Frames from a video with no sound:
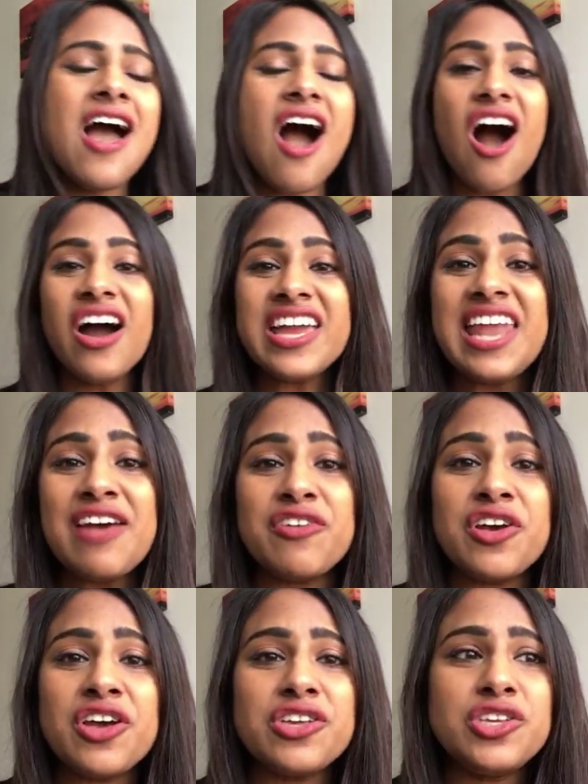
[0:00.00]
I
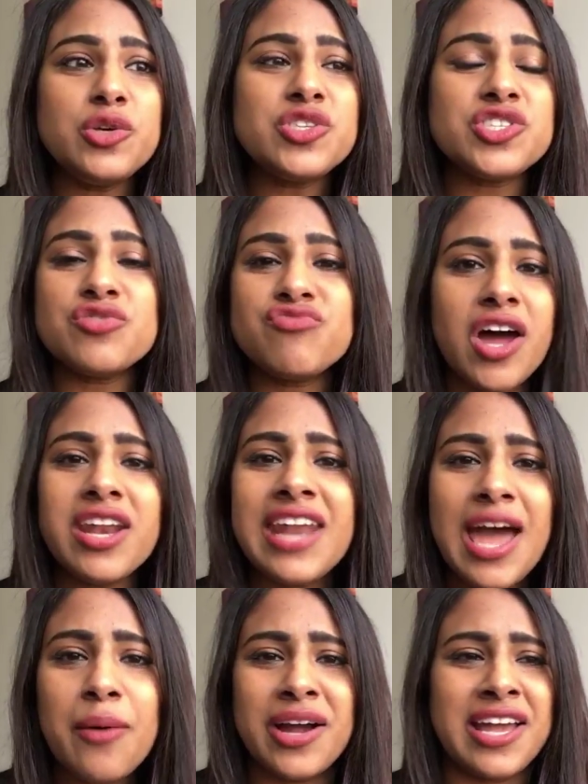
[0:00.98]
never used to run
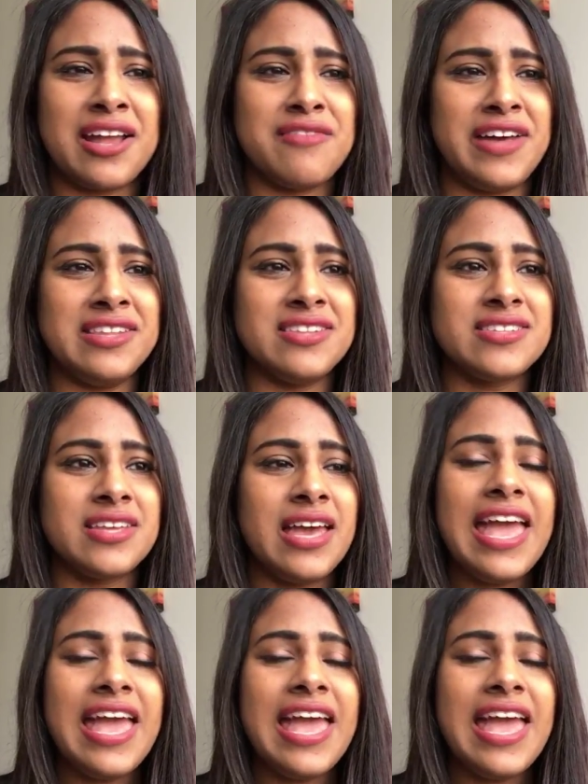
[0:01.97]
networking events.